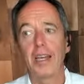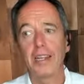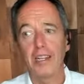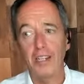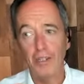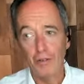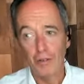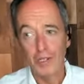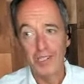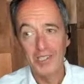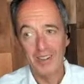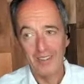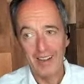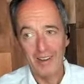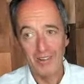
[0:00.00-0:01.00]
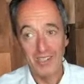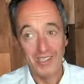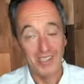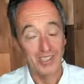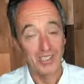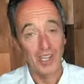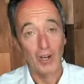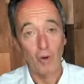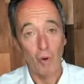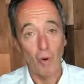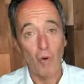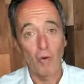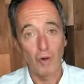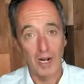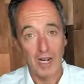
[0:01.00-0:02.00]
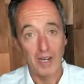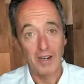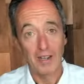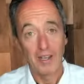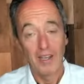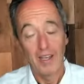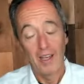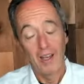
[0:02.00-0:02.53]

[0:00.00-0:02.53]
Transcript: and increased allowance is the goal, right?